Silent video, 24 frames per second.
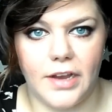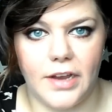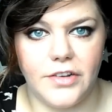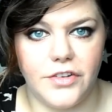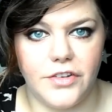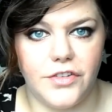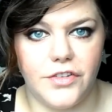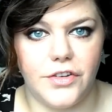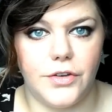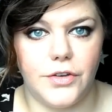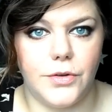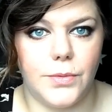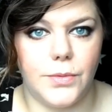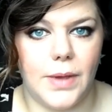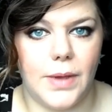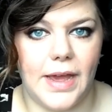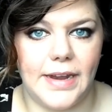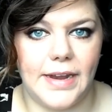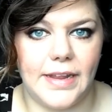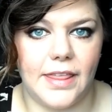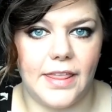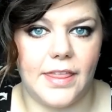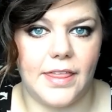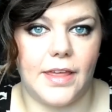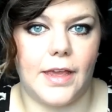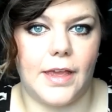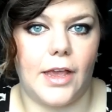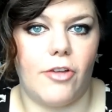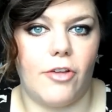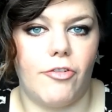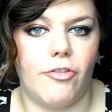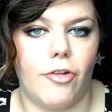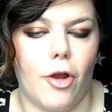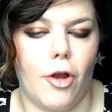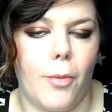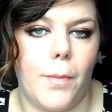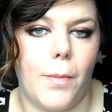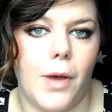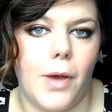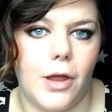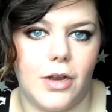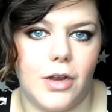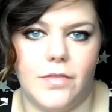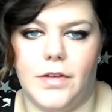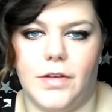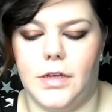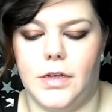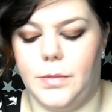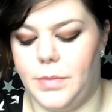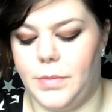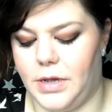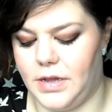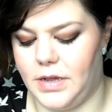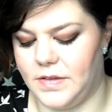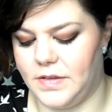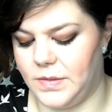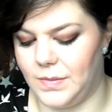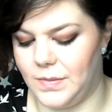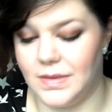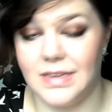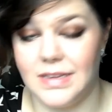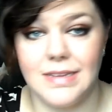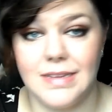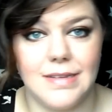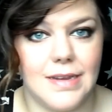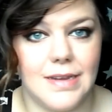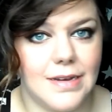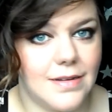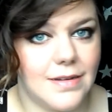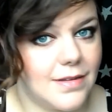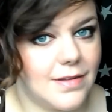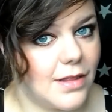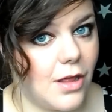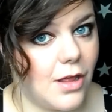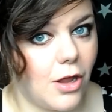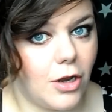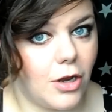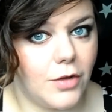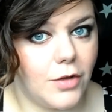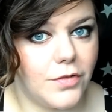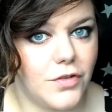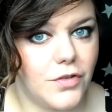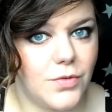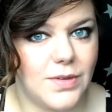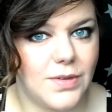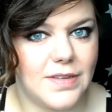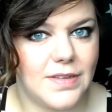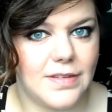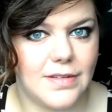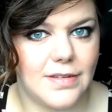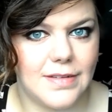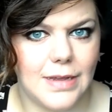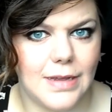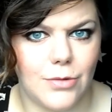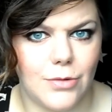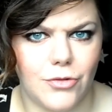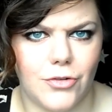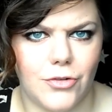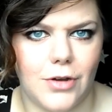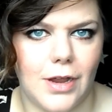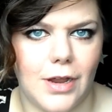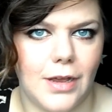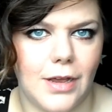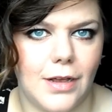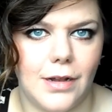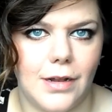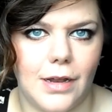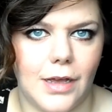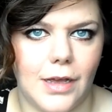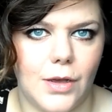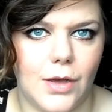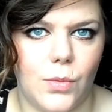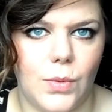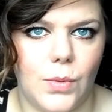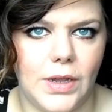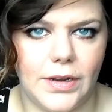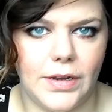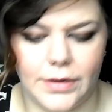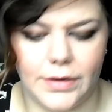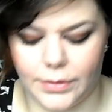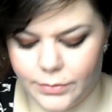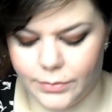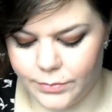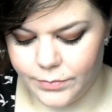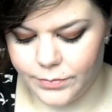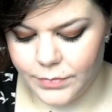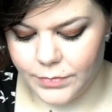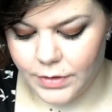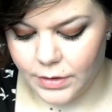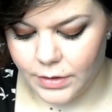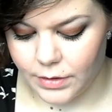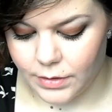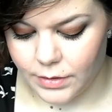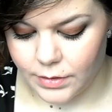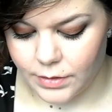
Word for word: I'd Do Anything from Oliver, because I was listening to the Oliver Twist soundtrack like a weirdo.